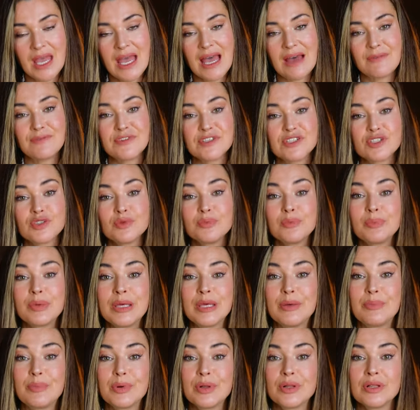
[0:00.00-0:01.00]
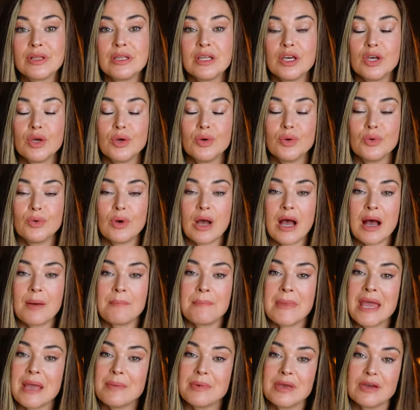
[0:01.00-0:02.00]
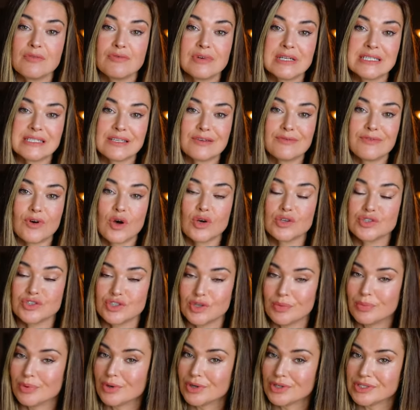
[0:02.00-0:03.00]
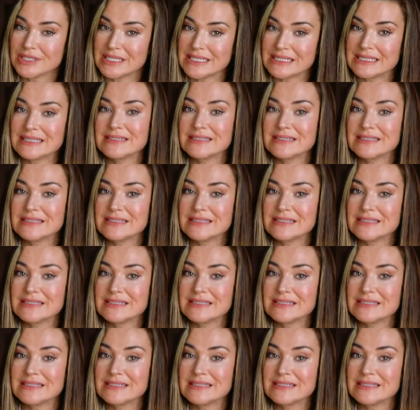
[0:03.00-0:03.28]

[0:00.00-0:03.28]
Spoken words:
And for some people who are maybe at risk of osteoporosis,